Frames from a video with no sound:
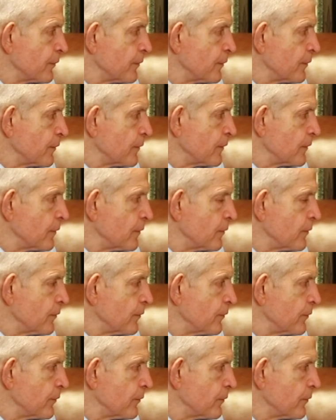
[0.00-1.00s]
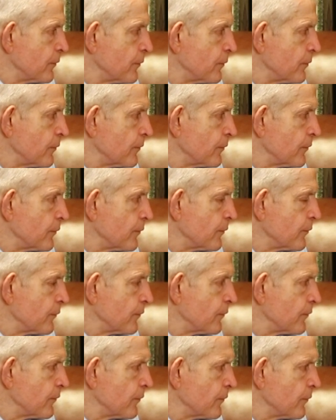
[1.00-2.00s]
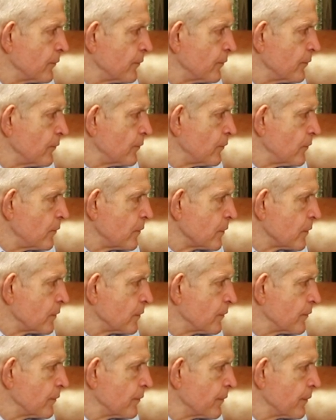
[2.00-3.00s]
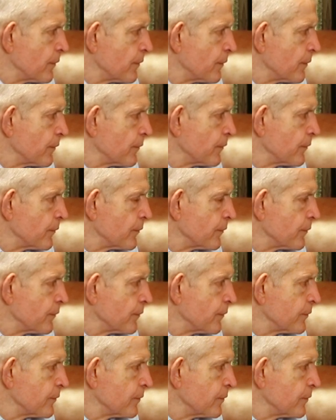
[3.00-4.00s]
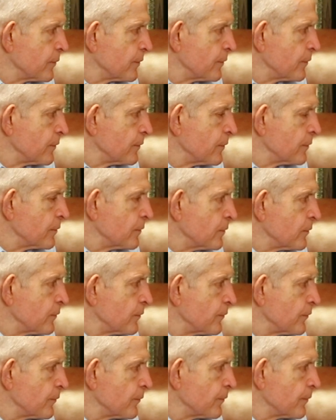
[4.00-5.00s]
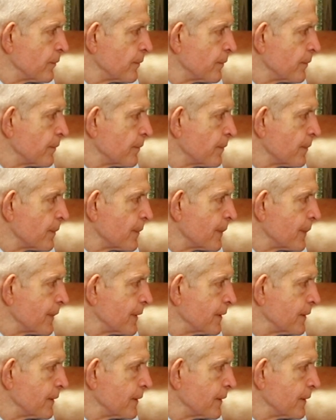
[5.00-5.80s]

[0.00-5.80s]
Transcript: [no speech]